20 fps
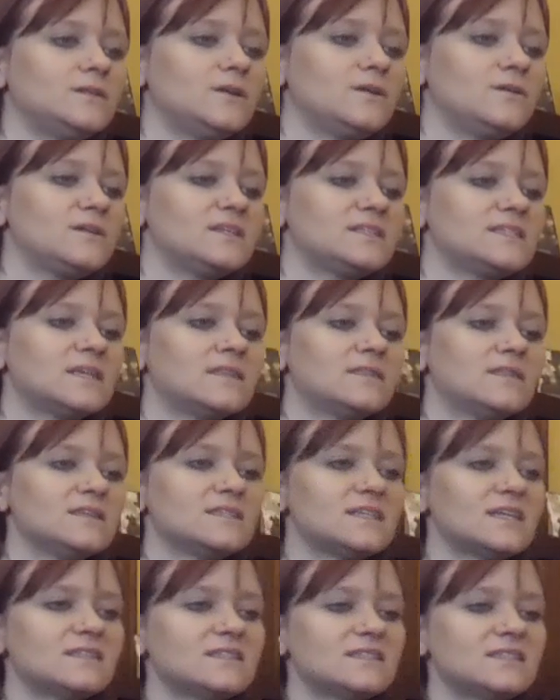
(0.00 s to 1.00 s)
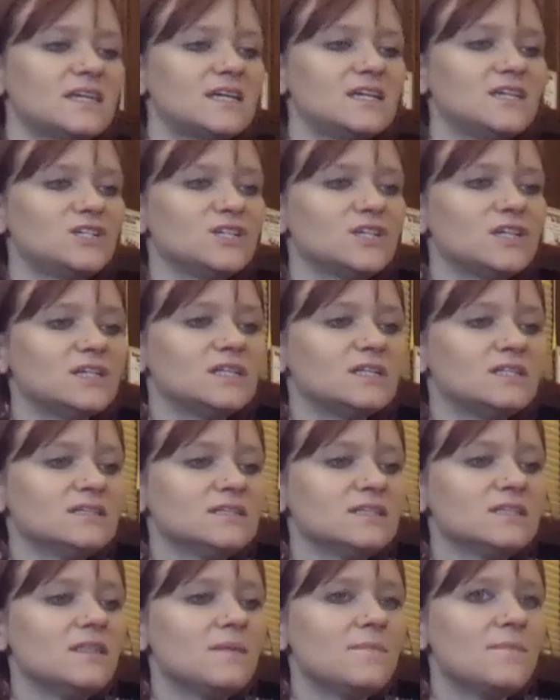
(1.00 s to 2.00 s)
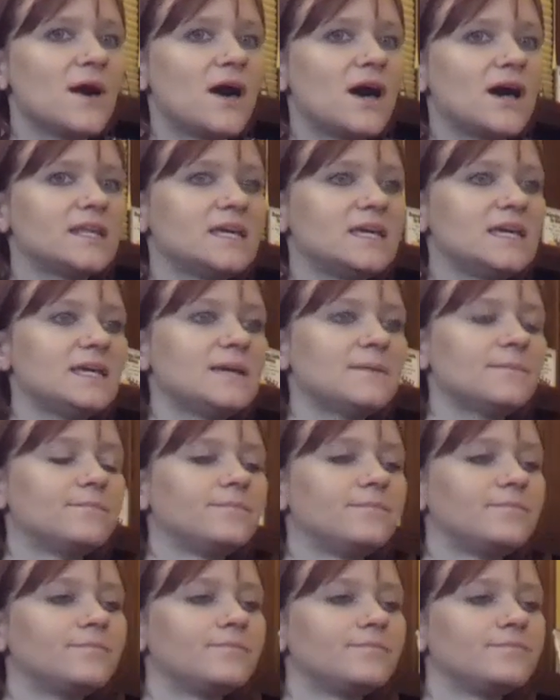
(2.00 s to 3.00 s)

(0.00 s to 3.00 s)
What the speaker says: Noticing the sensations in the body.